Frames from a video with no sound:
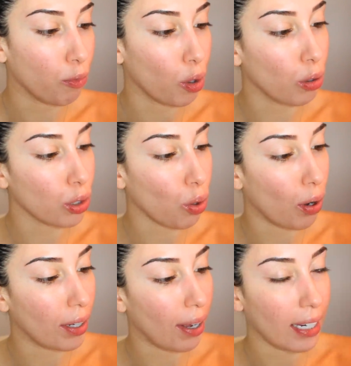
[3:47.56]
rose
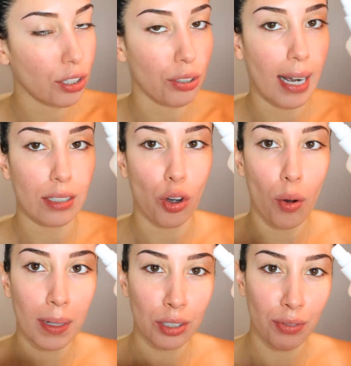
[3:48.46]
oil extract, a
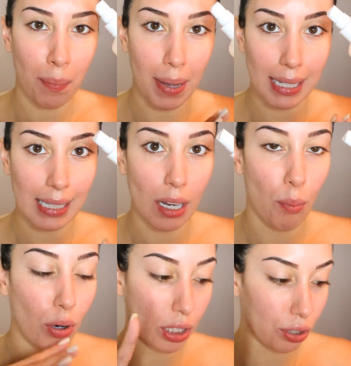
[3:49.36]
whole bunch of amazing
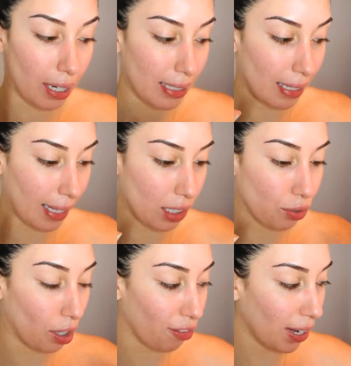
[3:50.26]
moisturizing things
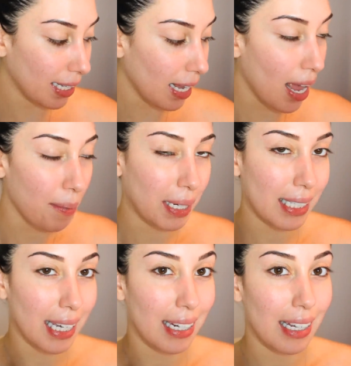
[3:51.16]
for your face. My
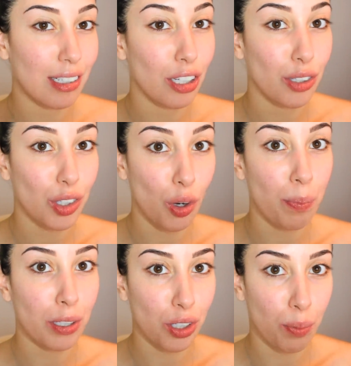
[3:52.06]
skin is
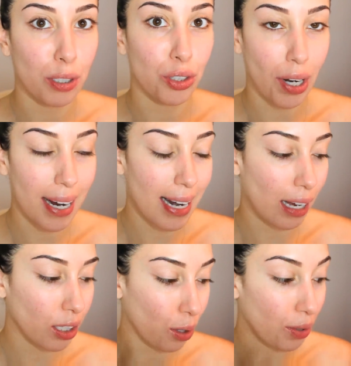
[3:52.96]
super, super dry
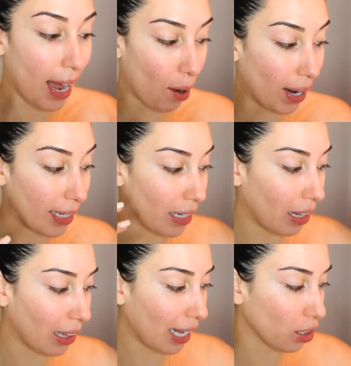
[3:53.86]
now, so now I need
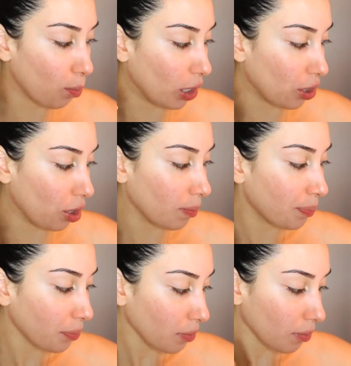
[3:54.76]
lots of moisture.
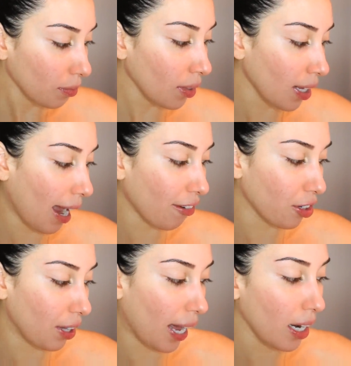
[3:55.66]

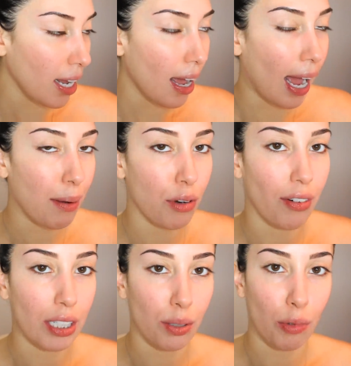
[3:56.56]
After that, I
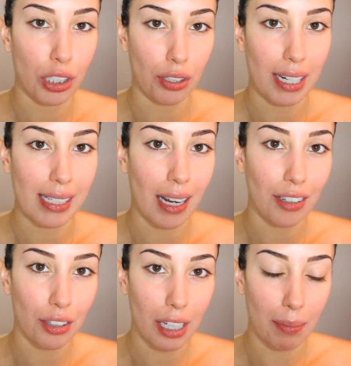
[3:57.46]
move on to moisturizing
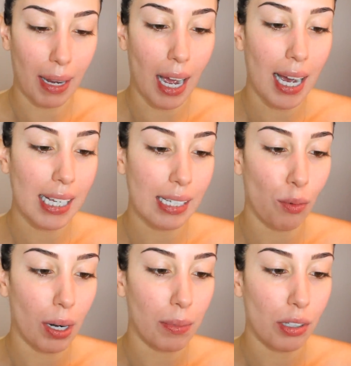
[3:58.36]
underneath my eyes,
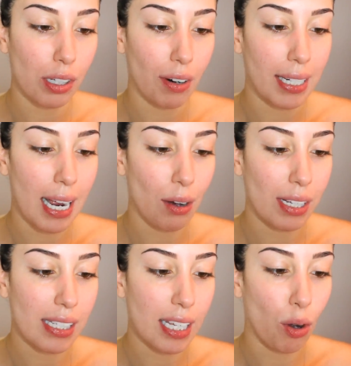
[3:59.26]
and what I'm using right now is